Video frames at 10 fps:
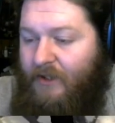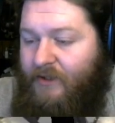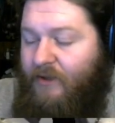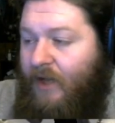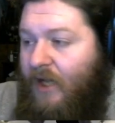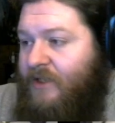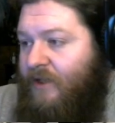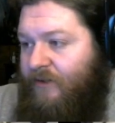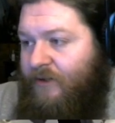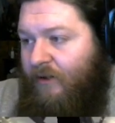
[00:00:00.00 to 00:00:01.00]
So he gets
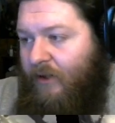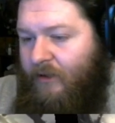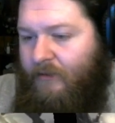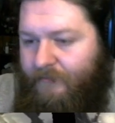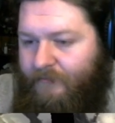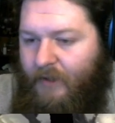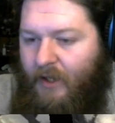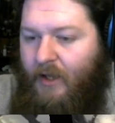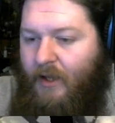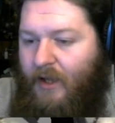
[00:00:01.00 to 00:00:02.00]
to Endurian.
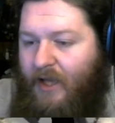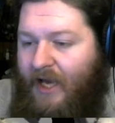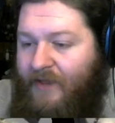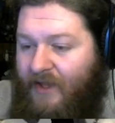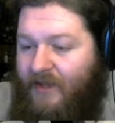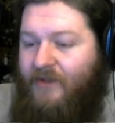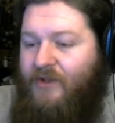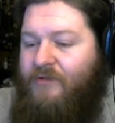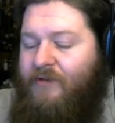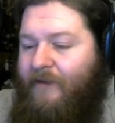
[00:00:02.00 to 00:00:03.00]
And then the
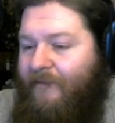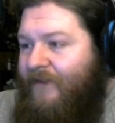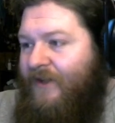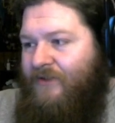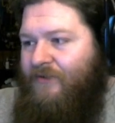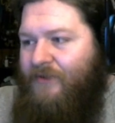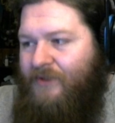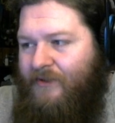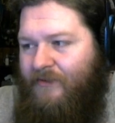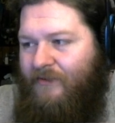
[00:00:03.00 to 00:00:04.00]
Troll
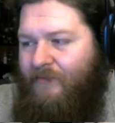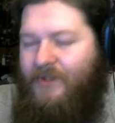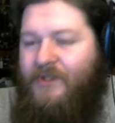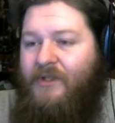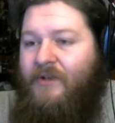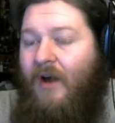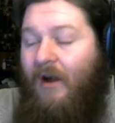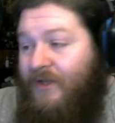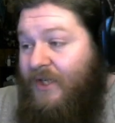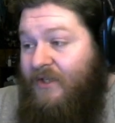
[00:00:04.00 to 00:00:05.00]
Fixes, which
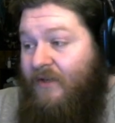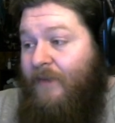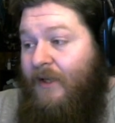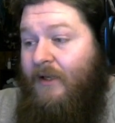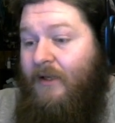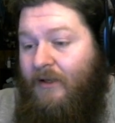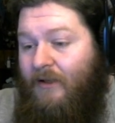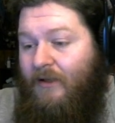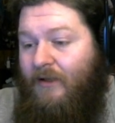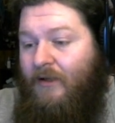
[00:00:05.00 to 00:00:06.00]
honestly should be,
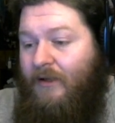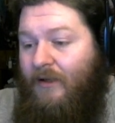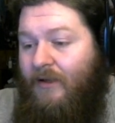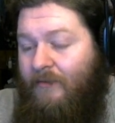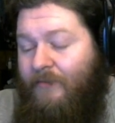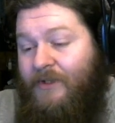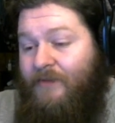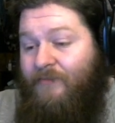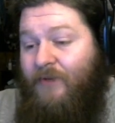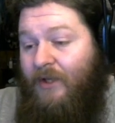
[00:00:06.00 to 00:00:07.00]
which
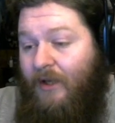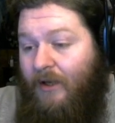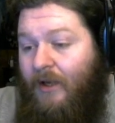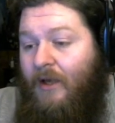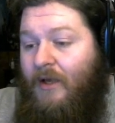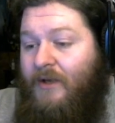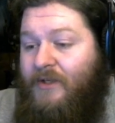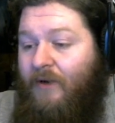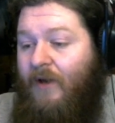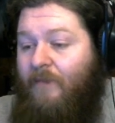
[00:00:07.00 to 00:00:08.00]
is really good.
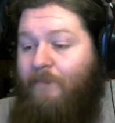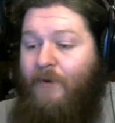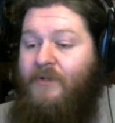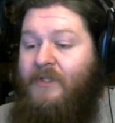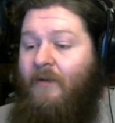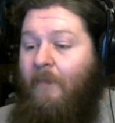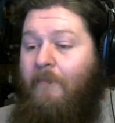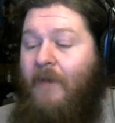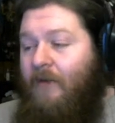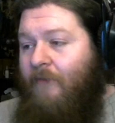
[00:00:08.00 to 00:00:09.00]
So it boosts the
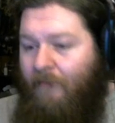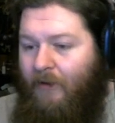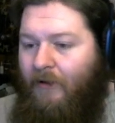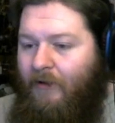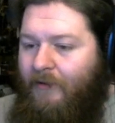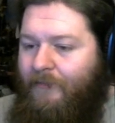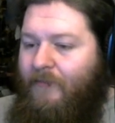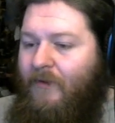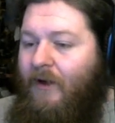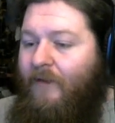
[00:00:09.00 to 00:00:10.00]
minimum roll
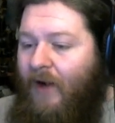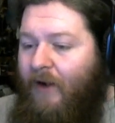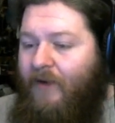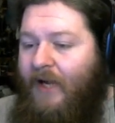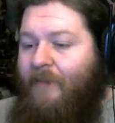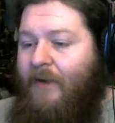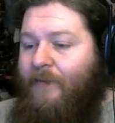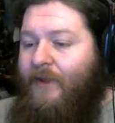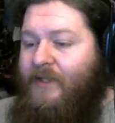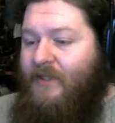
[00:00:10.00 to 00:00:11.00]
of all die by
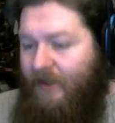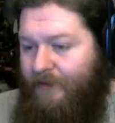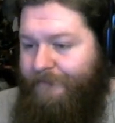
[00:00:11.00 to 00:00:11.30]
+2.